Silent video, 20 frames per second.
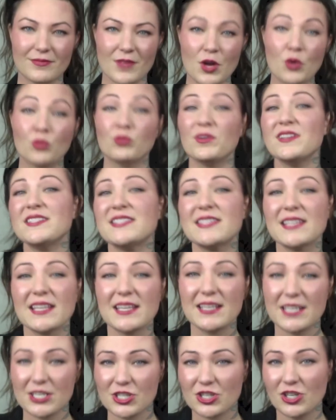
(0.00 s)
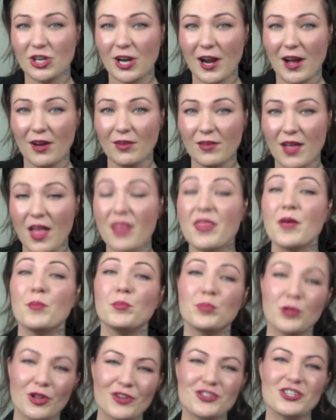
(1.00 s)
Rinse the conditioner out, then
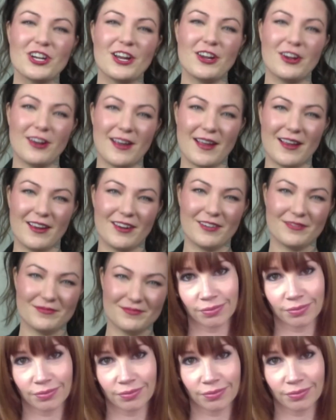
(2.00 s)
blow dry your hair.